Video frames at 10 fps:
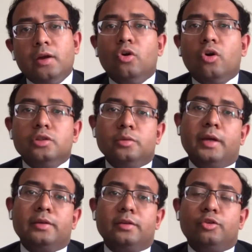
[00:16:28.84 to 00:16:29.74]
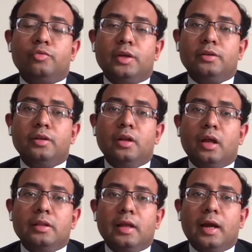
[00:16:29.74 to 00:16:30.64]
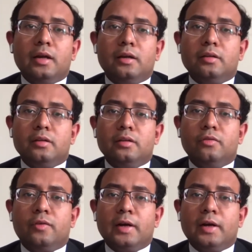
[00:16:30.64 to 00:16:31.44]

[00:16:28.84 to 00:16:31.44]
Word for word: But there could also be a situation that